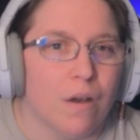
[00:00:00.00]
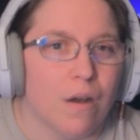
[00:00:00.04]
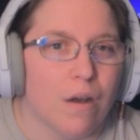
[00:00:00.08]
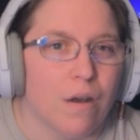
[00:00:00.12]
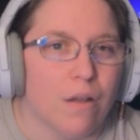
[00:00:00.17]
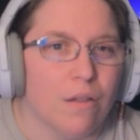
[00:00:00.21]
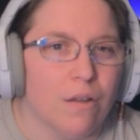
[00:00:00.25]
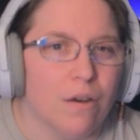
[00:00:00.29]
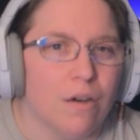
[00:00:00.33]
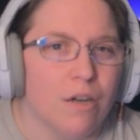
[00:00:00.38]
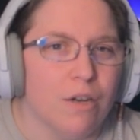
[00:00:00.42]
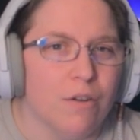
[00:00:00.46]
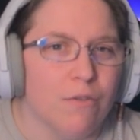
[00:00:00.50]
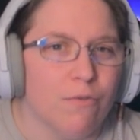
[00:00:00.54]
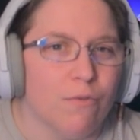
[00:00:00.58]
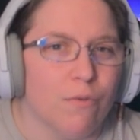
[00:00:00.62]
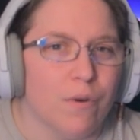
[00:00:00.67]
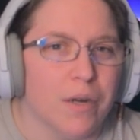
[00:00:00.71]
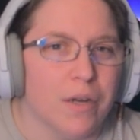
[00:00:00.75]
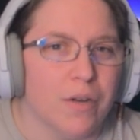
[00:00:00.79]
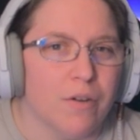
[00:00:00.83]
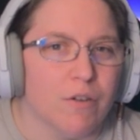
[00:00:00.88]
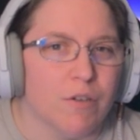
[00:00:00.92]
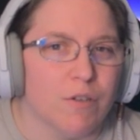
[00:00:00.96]
A lot of
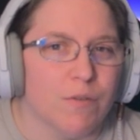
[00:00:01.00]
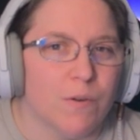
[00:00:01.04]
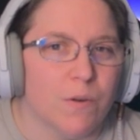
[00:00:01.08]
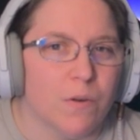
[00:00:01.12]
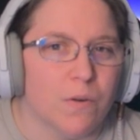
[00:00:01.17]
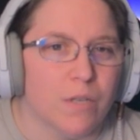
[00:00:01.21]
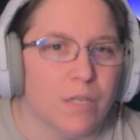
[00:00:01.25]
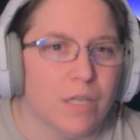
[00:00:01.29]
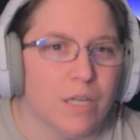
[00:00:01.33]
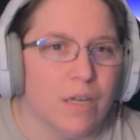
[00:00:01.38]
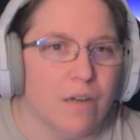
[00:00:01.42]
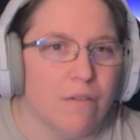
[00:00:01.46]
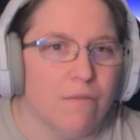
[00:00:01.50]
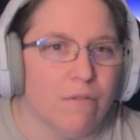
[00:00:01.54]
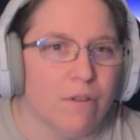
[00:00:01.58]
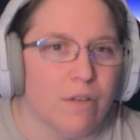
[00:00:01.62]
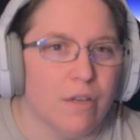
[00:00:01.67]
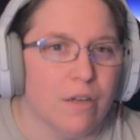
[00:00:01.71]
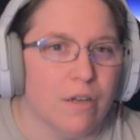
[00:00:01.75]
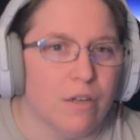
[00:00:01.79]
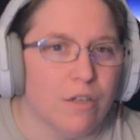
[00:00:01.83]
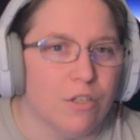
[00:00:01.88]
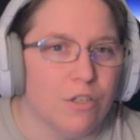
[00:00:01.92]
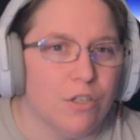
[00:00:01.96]
writers focus
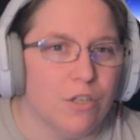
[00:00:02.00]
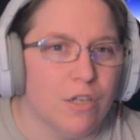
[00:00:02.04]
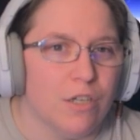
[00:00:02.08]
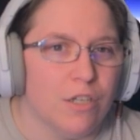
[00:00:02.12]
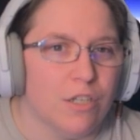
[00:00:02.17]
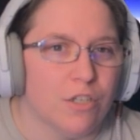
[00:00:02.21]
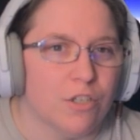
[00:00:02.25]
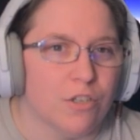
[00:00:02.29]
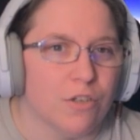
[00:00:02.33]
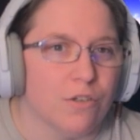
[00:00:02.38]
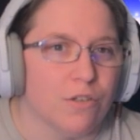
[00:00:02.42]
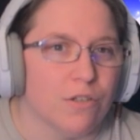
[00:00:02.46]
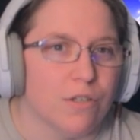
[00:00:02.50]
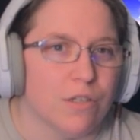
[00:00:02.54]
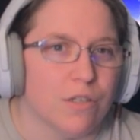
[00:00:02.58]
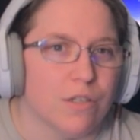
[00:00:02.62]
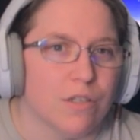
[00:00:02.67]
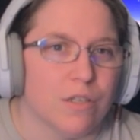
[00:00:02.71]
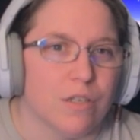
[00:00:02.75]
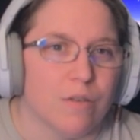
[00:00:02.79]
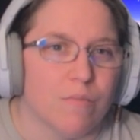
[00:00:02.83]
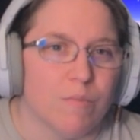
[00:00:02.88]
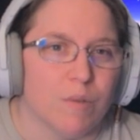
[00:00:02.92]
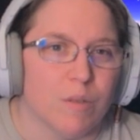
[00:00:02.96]
heavily on gesture
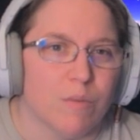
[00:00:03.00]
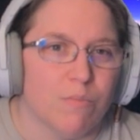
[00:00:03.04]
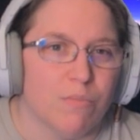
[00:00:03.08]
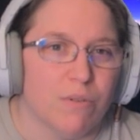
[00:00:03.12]
systems,